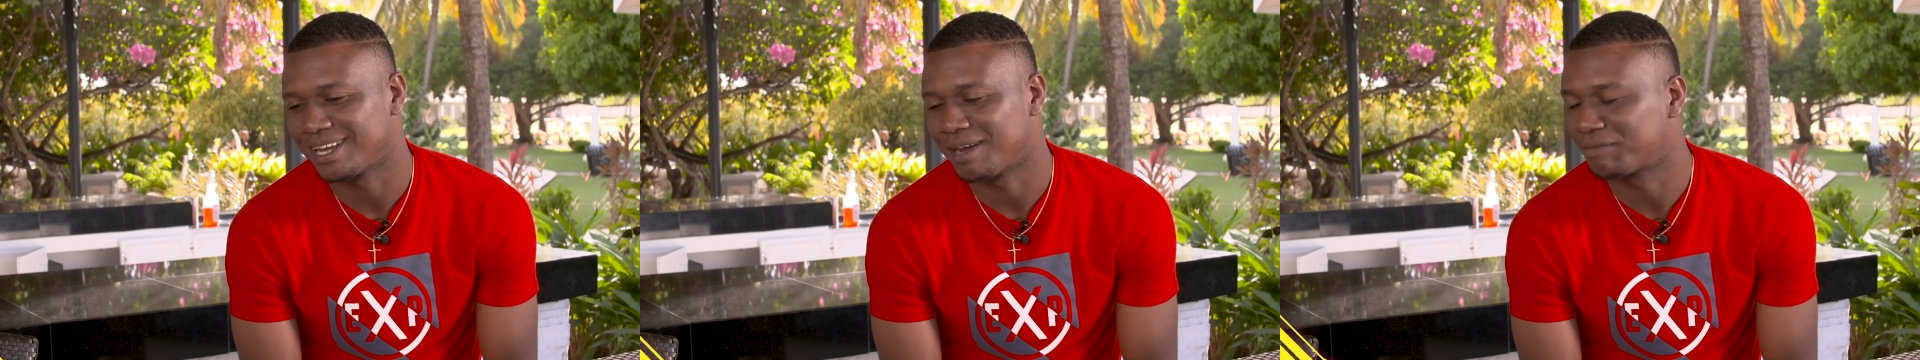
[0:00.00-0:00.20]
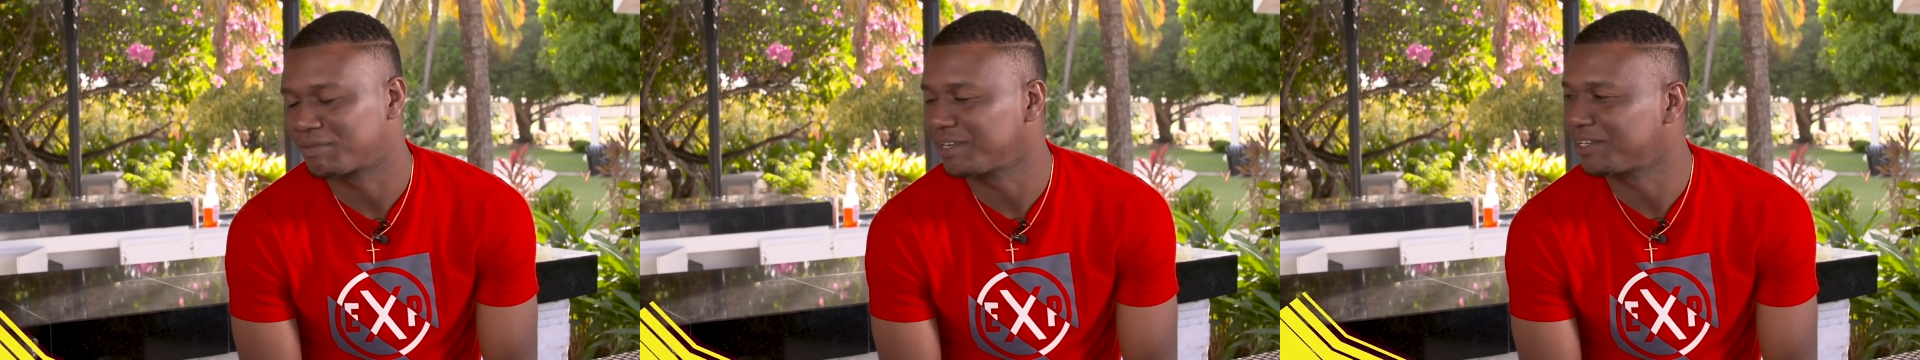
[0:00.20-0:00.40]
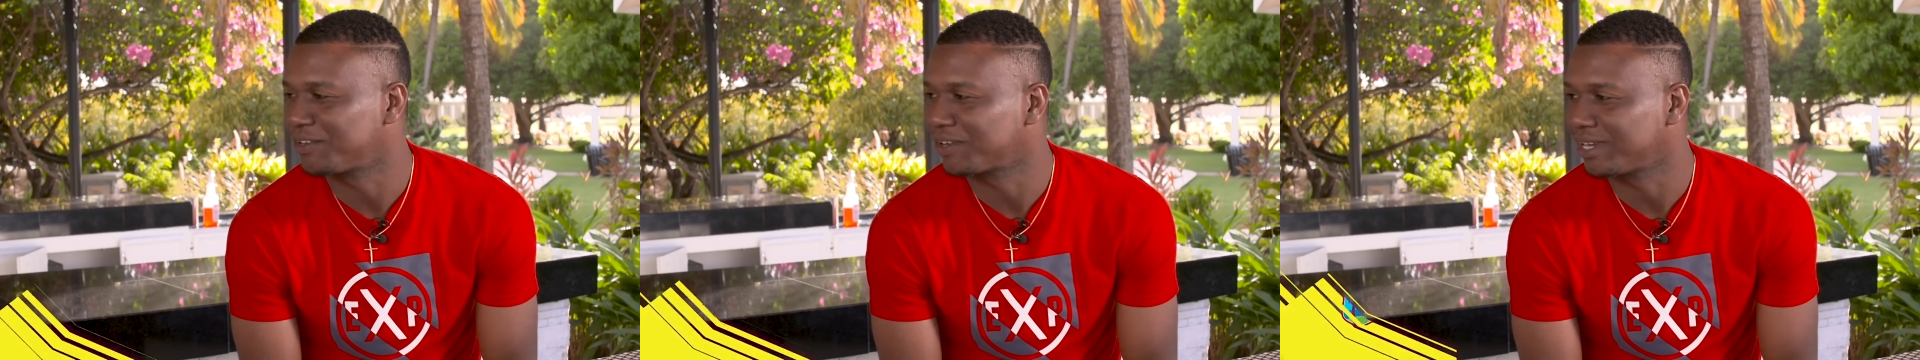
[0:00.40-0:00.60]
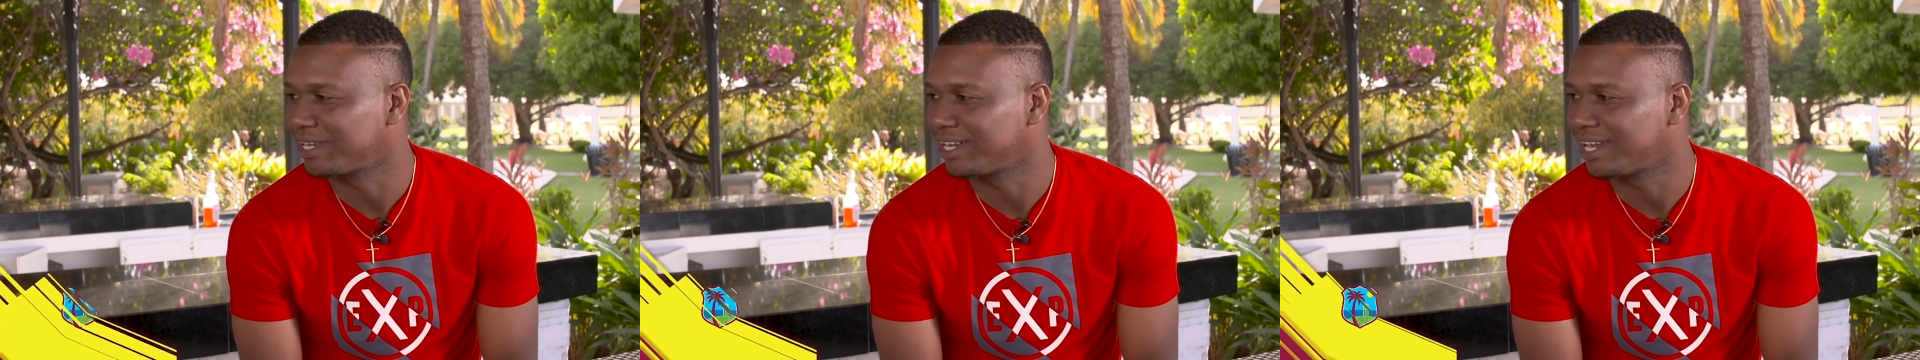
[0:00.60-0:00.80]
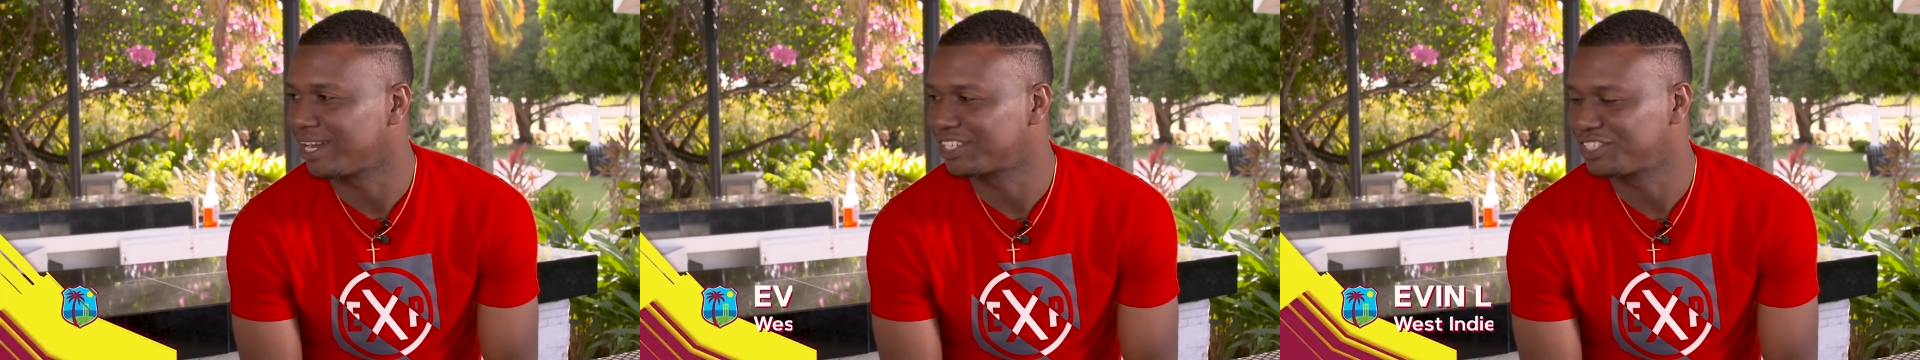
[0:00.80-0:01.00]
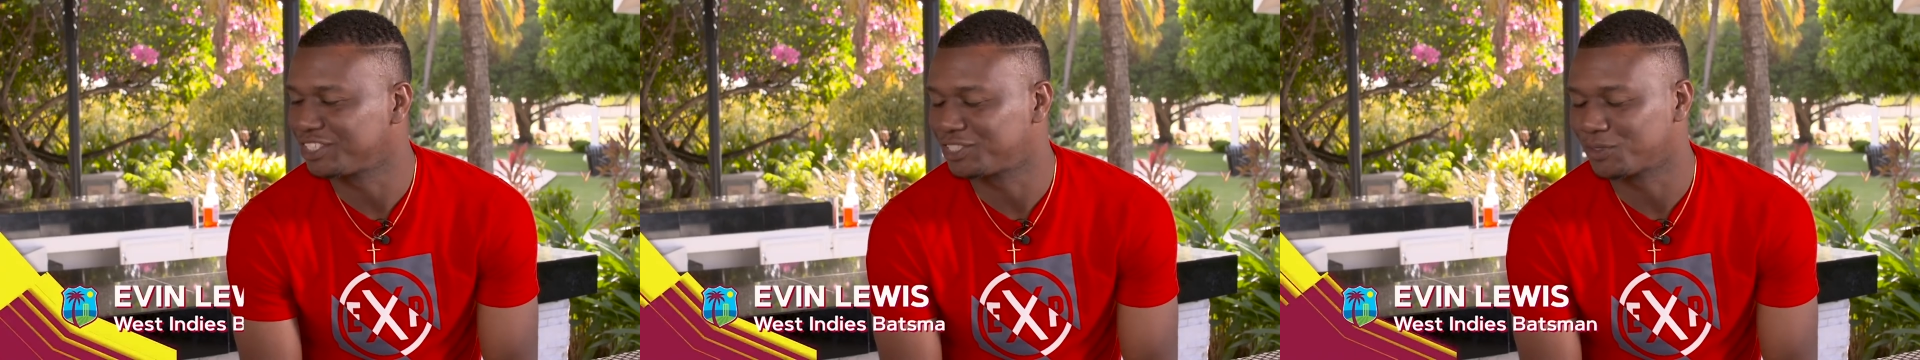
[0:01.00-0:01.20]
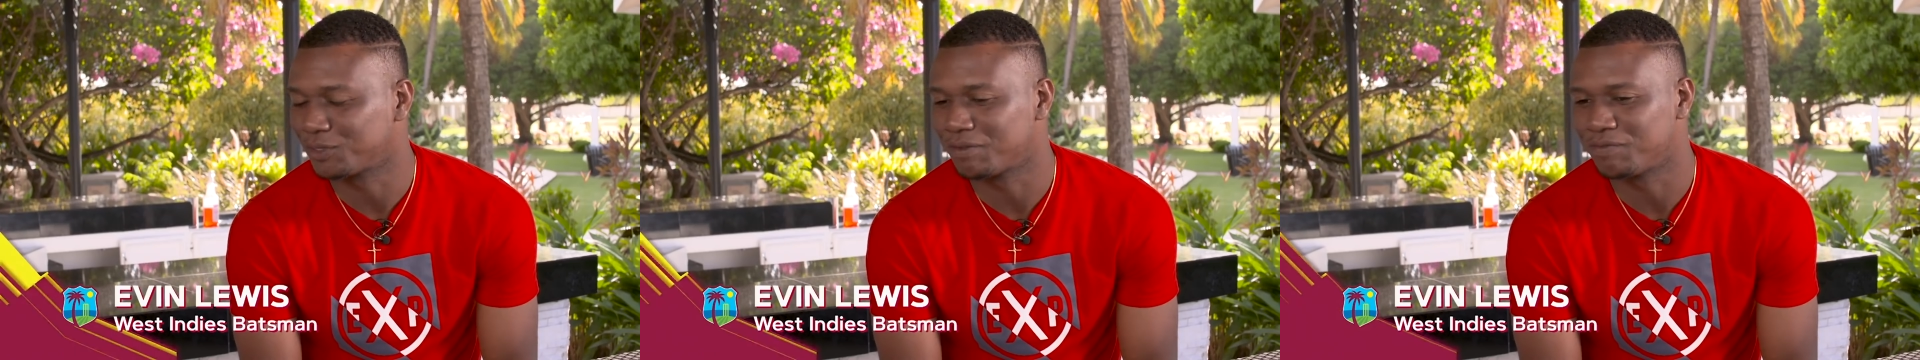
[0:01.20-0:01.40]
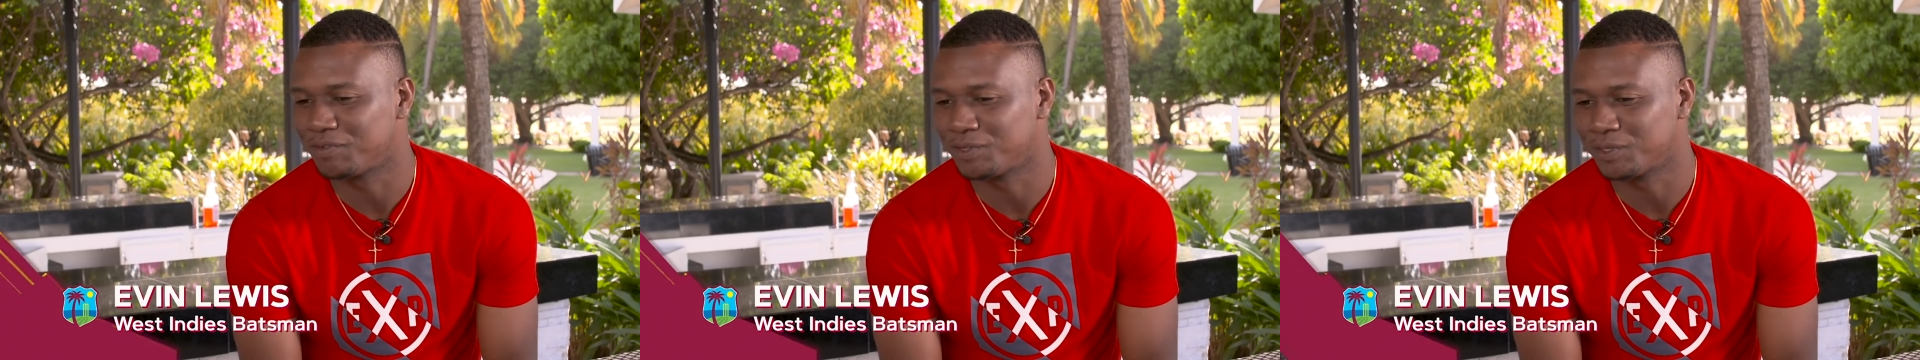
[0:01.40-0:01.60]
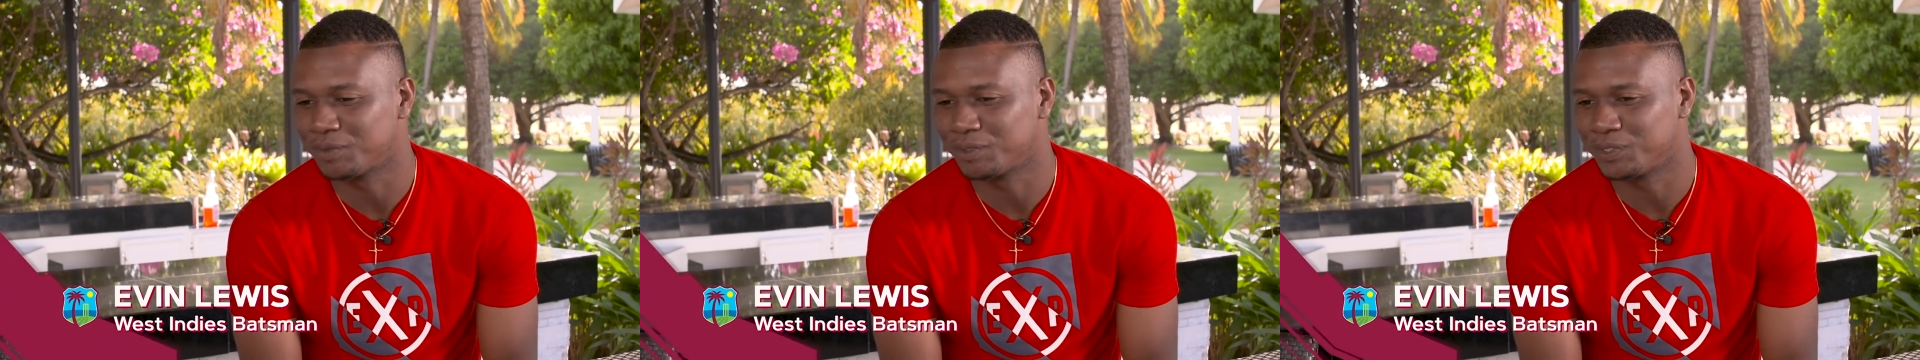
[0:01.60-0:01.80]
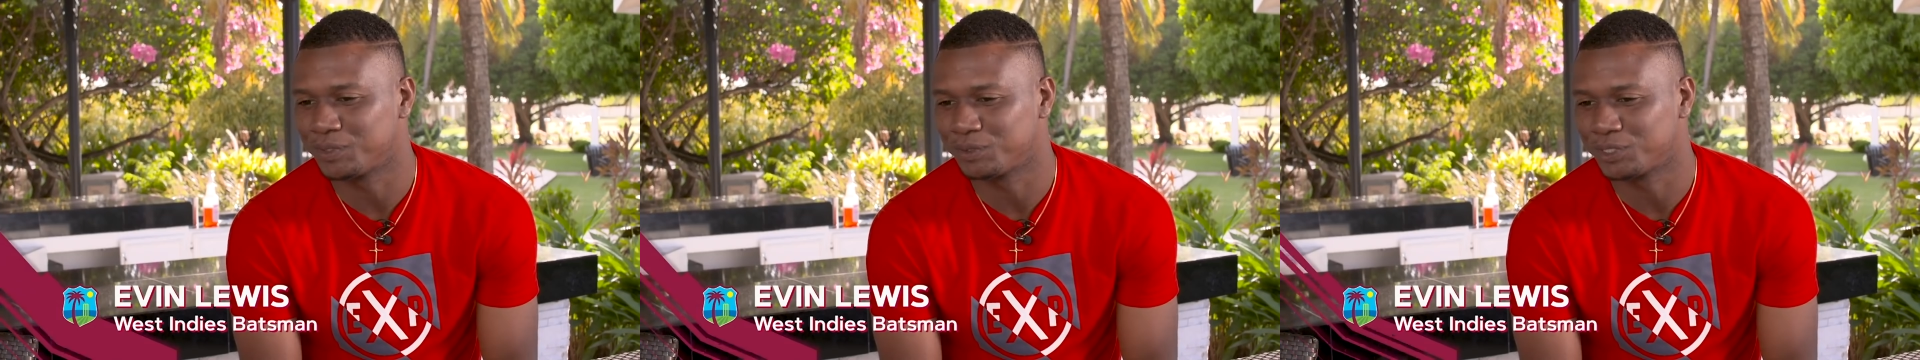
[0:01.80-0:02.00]
After the knock, I actually saw the
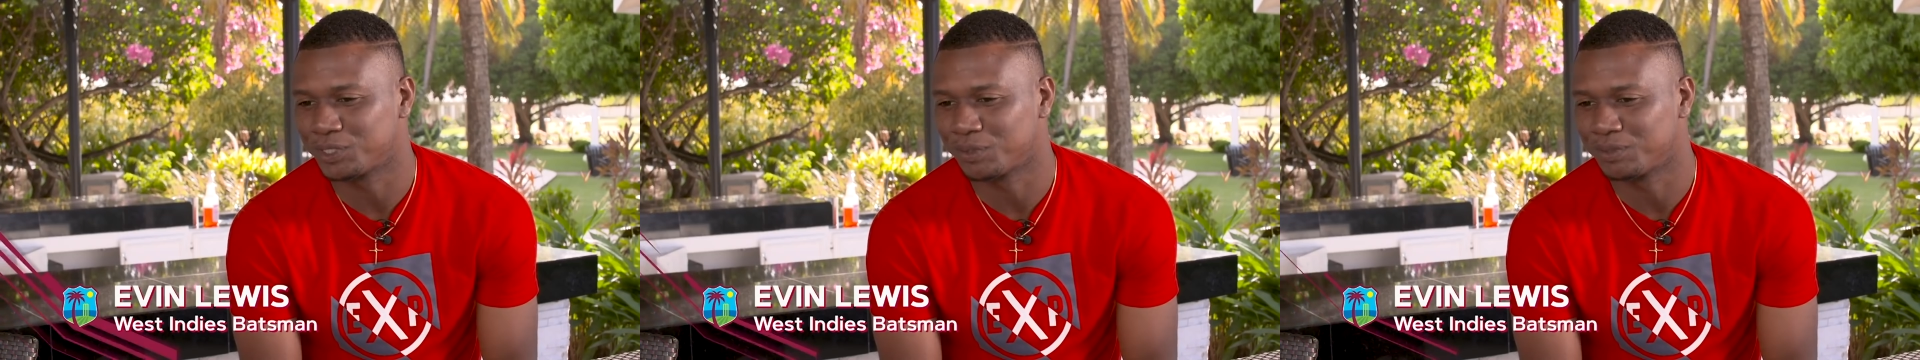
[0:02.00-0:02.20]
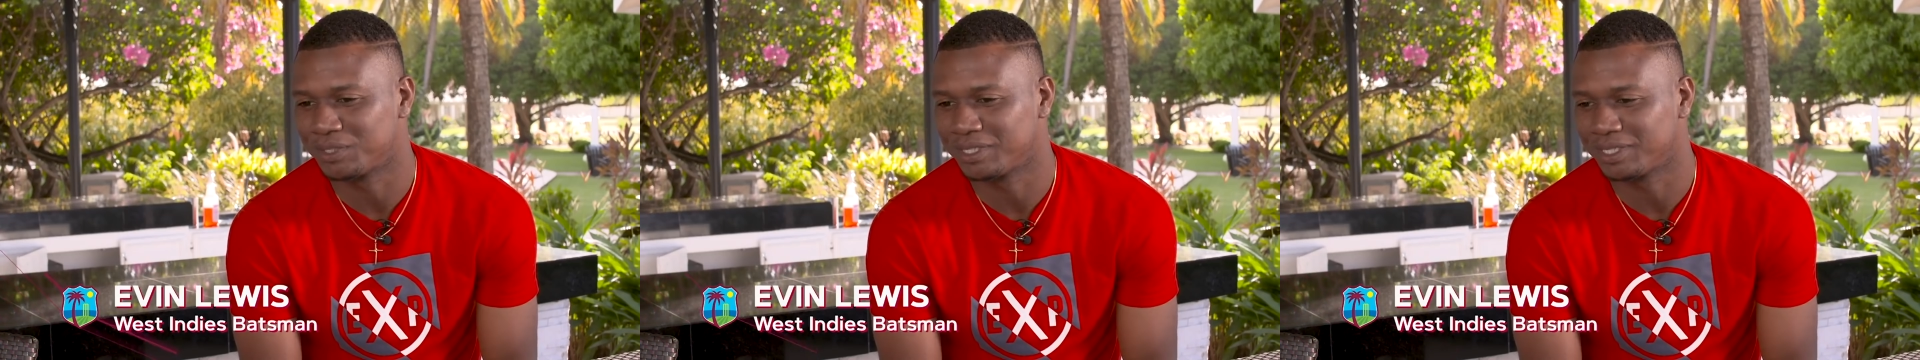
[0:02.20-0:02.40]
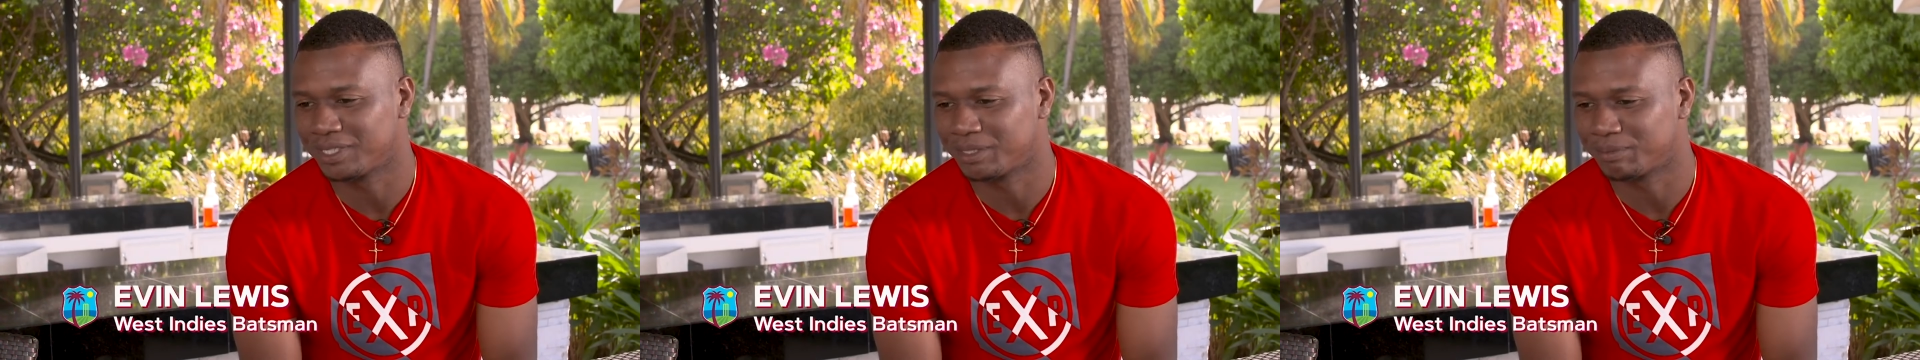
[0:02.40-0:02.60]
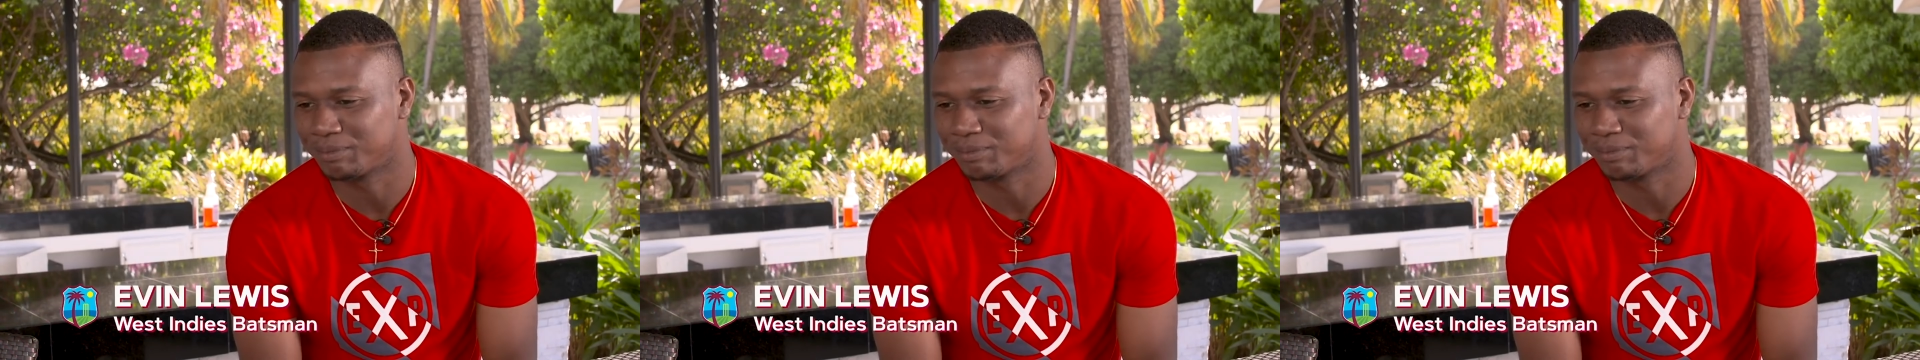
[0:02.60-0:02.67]
video with you shouting.